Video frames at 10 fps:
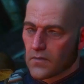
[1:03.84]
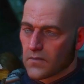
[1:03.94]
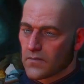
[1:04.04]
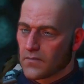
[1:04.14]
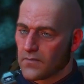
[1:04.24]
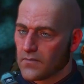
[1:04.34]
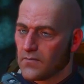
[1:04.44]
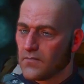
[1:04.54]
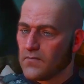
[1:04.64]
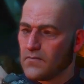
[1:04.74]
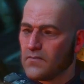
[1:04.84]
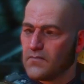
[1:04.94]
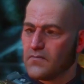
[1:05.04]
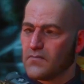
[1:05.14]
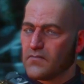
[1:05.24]

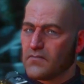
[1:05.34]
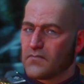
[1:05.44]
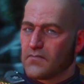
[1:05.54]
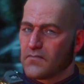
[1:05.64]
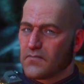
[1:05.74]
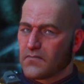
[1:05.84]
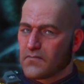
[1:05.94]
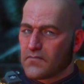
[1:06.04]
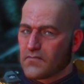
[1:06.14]
(silence)